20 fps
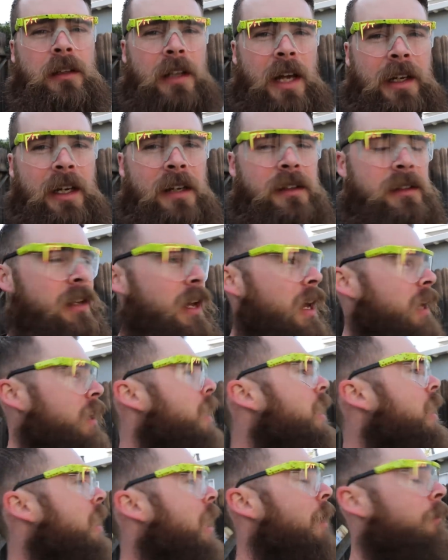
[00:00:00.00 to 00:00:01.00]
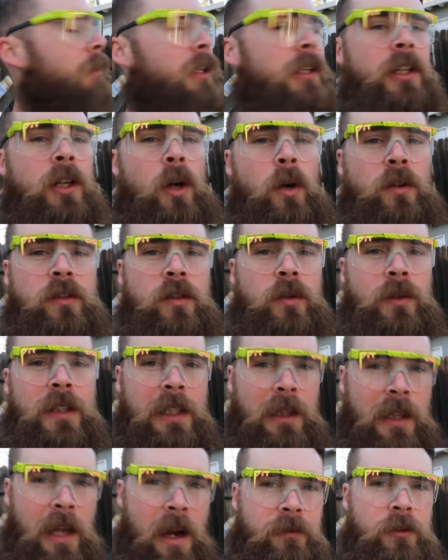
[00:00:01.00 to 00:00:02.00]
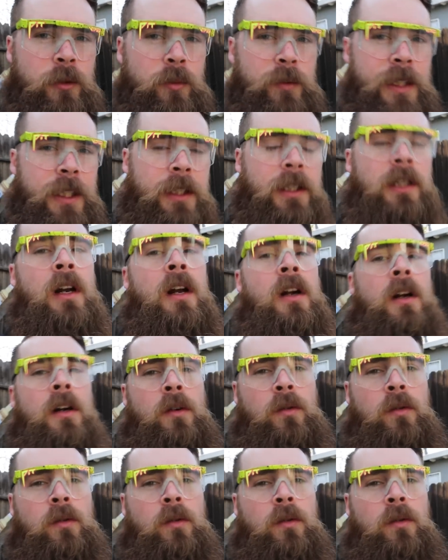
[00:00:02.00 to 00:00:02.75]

Like I said, I'm gonna go to the left rear,